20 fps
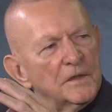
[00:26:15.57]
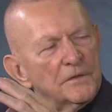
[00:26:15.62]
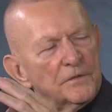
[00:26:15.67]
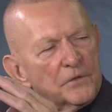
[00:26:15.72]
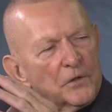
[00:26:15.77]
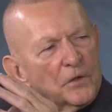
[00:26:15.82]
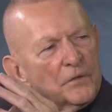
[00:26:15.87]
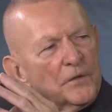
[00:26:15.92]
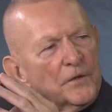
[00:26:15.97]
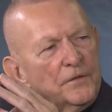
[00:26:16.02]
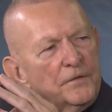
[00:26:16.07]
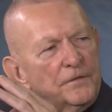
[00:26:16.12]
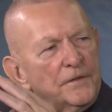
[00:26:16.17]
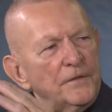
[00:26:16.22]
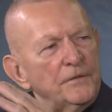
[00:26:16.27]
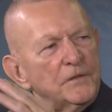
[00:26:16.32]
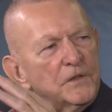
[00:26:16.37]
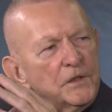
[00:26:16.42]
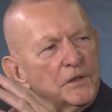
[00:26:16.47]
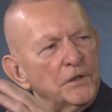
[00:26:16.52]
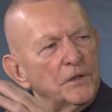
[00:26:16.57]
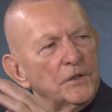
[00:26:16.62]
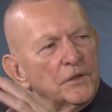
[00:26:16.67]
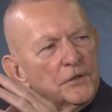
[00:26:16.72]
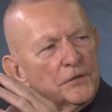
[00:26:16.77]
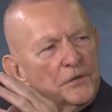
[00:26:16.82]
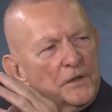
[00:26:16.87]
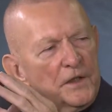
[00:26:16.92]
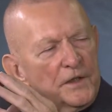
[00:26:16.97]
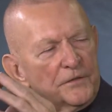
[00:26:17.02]
For over 50
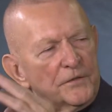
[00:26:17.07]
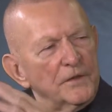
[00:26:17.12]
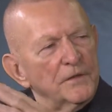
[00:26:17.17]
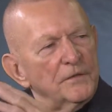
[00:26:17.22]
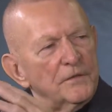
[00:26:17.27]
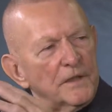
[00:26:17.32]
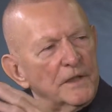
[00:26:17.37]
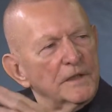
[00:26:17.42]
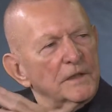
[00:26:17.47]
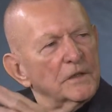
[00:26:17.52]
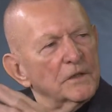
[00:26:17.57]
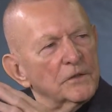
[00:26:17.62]
years, every flight